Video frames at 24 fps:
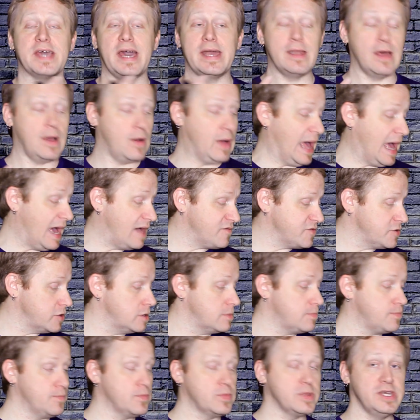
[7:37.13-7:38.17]
And
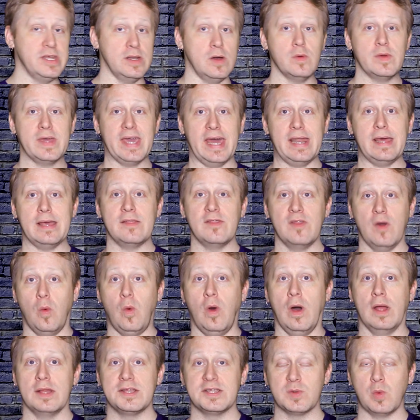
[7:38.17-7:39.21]
after, getting the
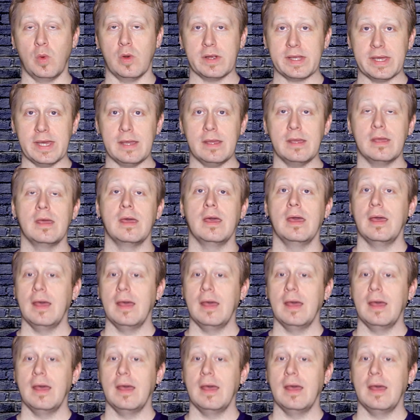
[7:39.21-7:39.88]
wands working,